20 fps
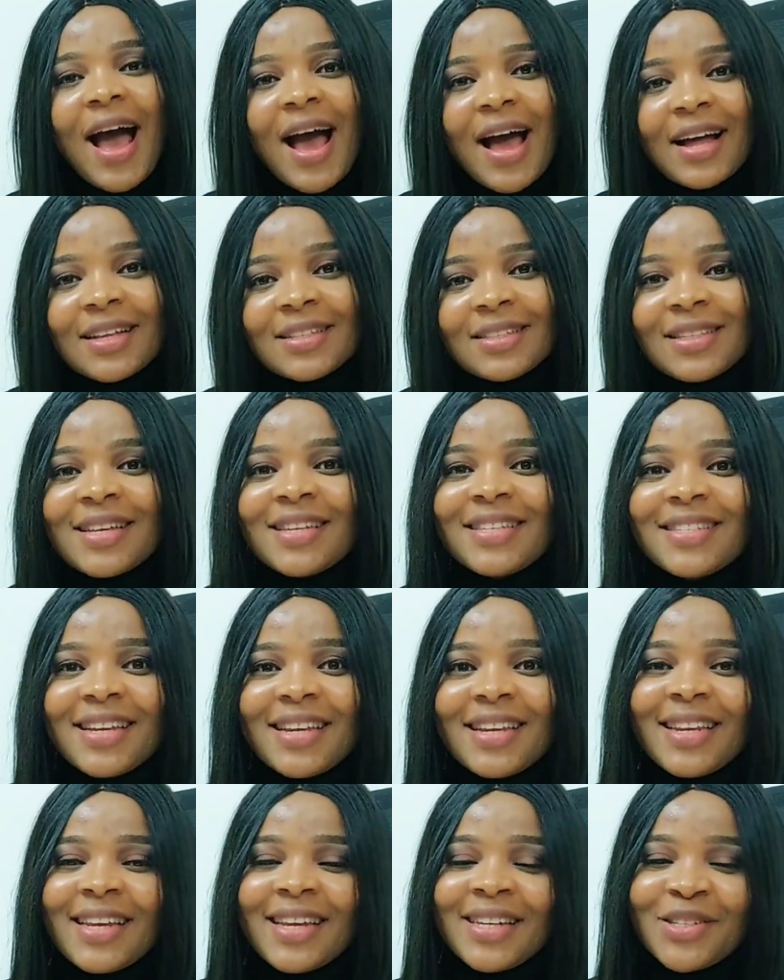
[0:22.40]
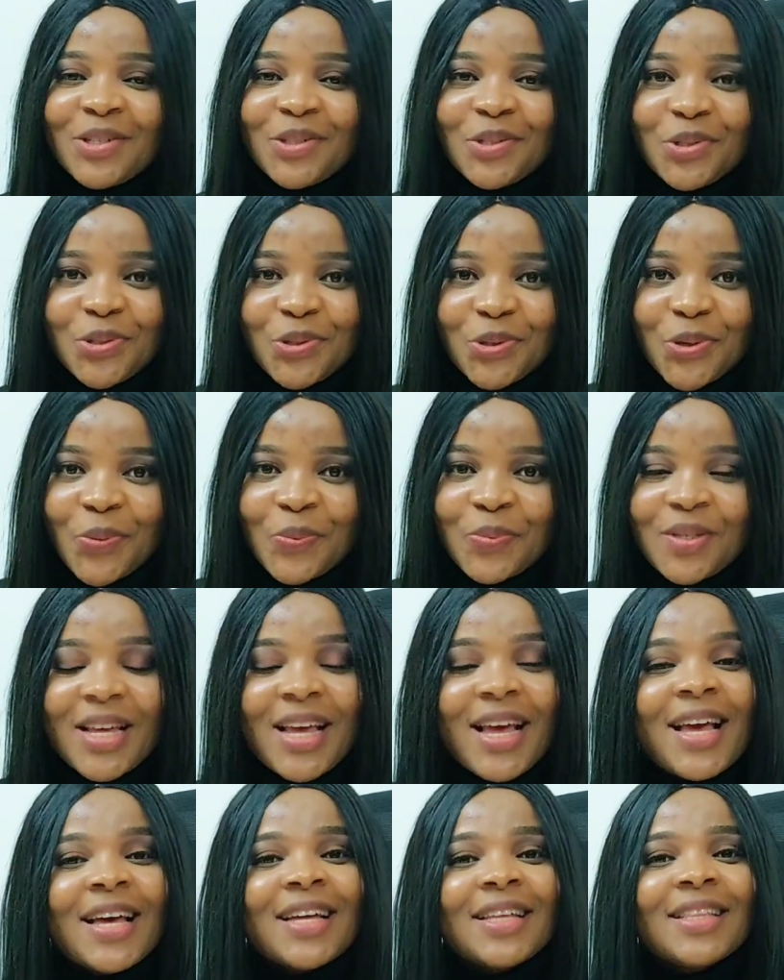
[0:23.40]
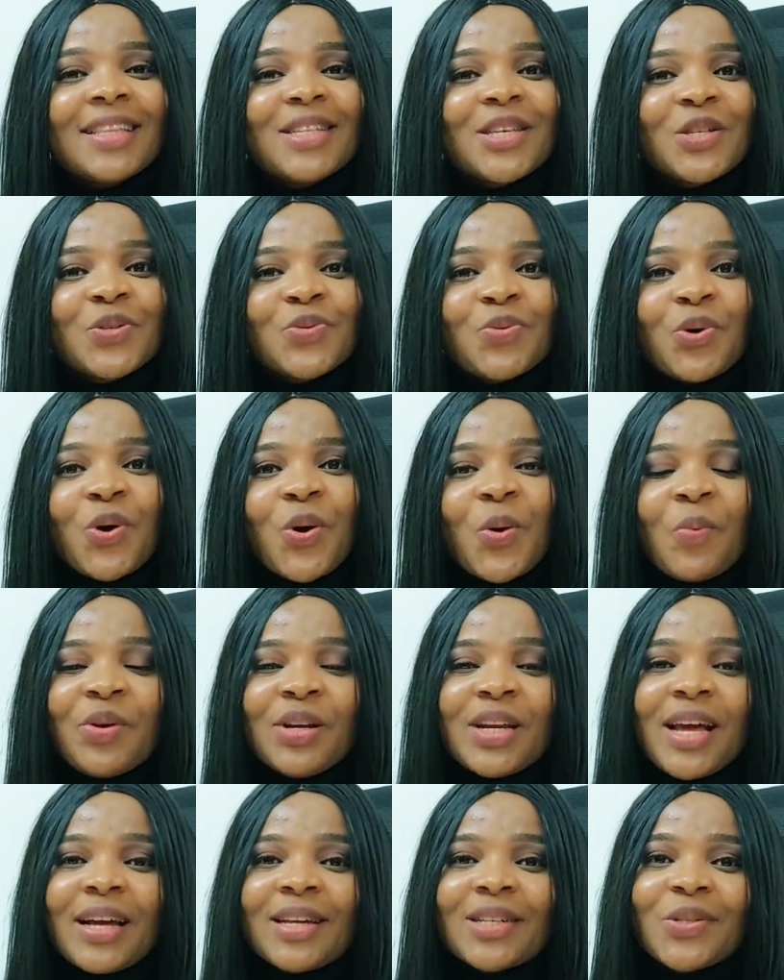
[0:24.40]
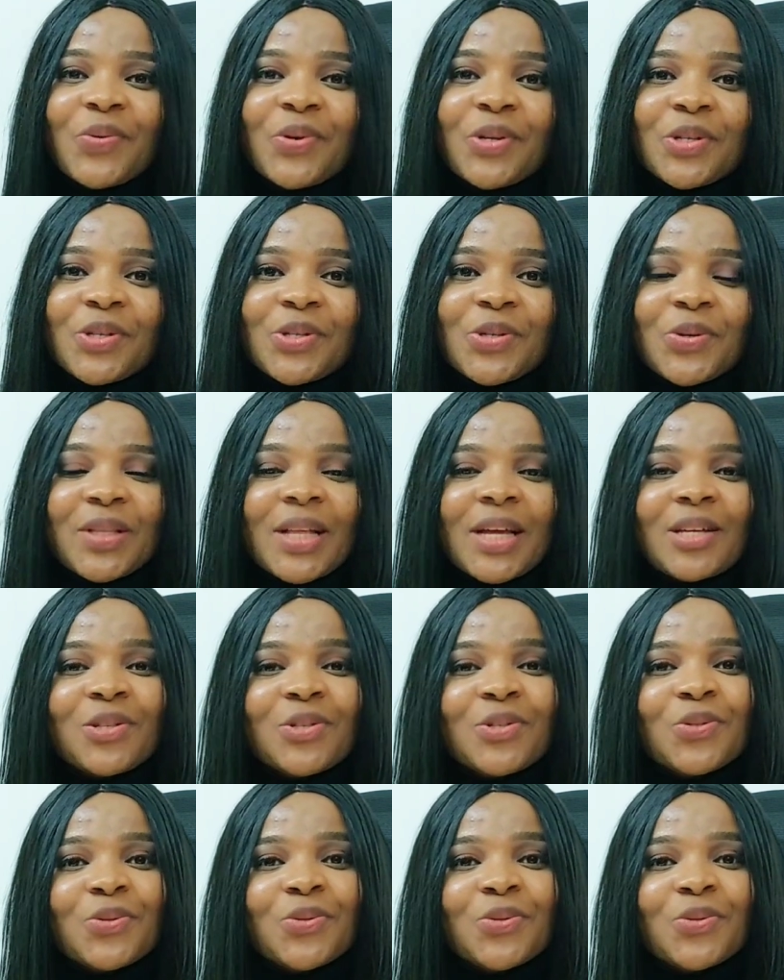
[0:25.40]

and saline drops. This is one commonly asked question as